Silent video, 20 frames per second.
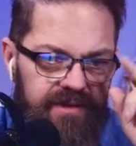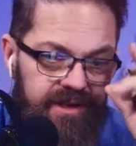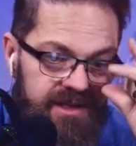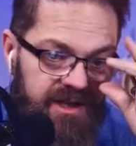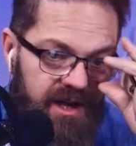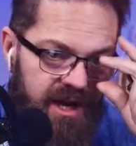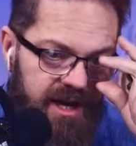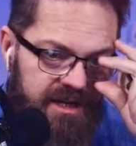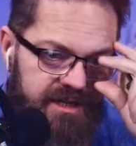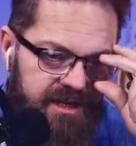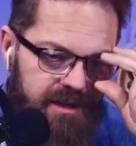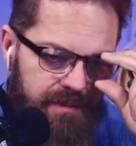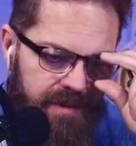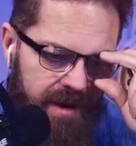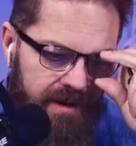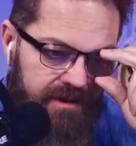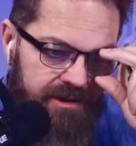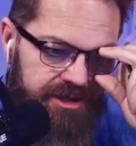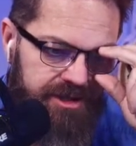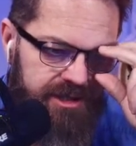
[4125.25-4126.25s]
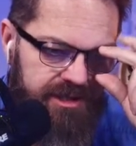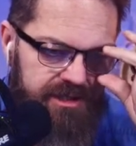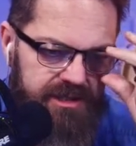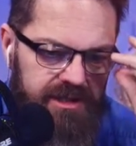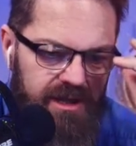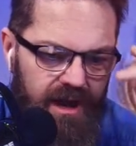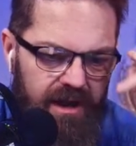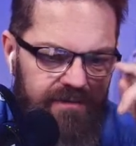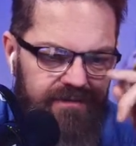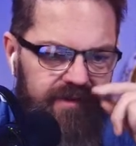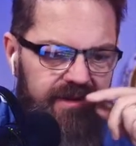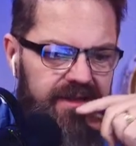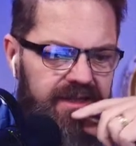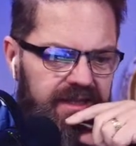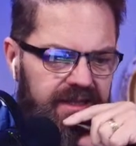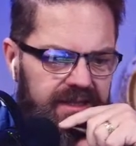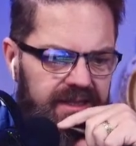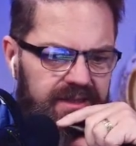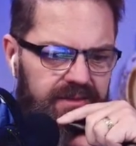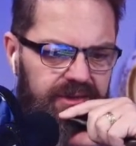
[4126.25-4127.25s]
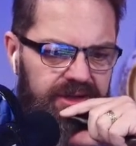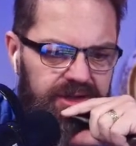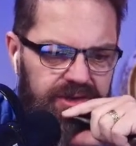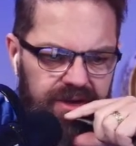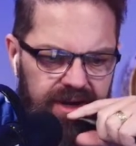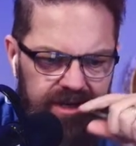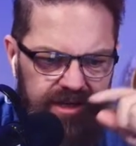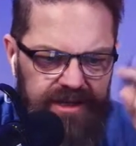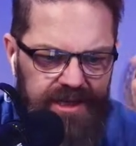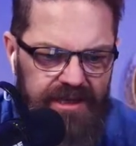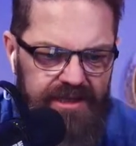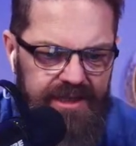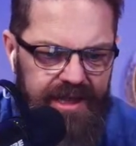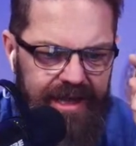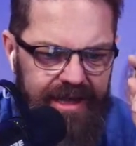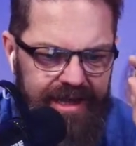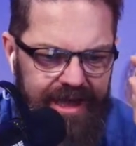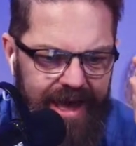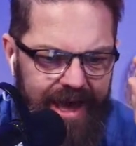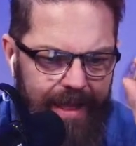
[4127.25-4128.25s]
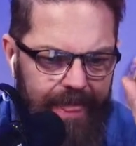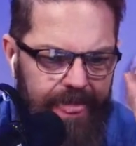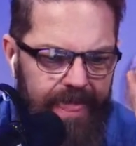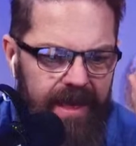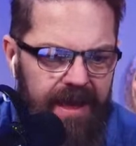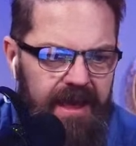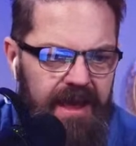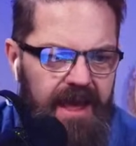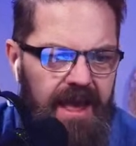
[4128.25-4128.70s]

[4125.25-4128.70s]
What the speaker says: giving talks to parishes, conferences, retreats, things like that.